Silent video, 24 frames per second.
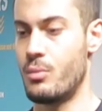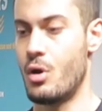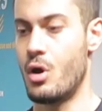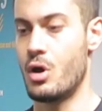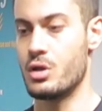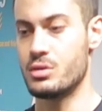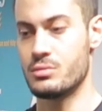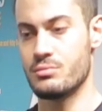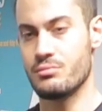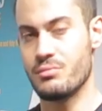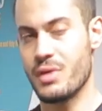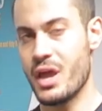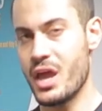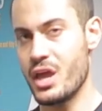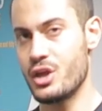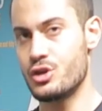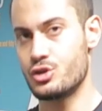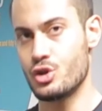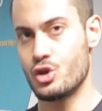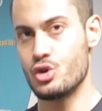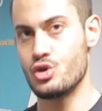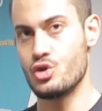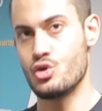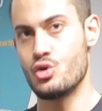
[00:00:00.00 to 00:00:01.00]
But make
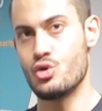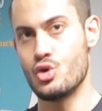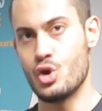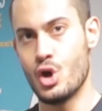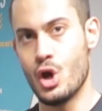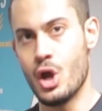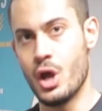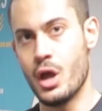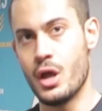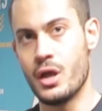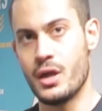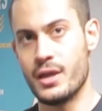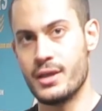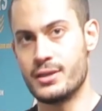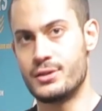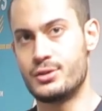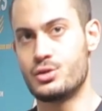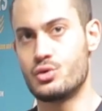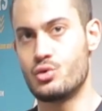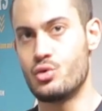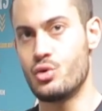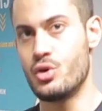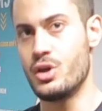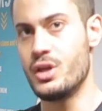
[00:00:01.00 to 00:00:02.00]
sure you
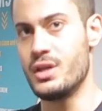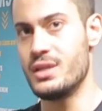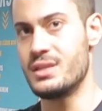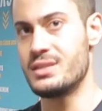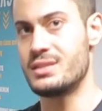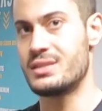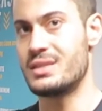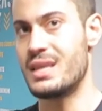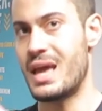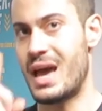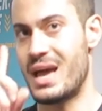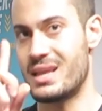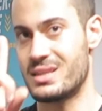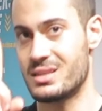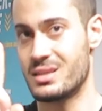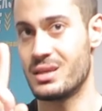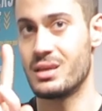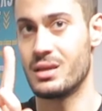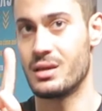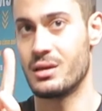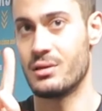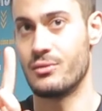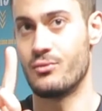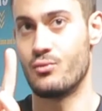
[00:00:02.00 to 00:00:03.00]
squeeze
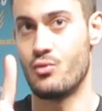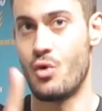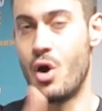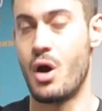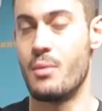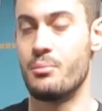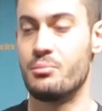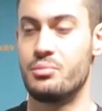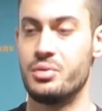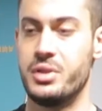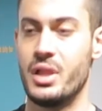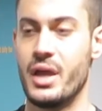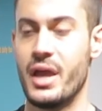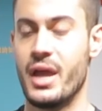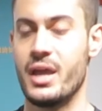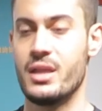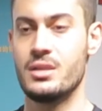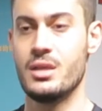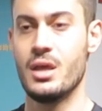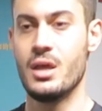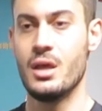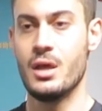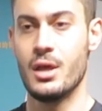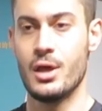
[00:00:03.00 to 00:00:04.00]
that one
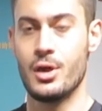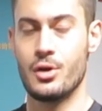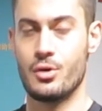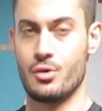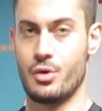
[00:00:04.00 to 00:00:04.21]
plate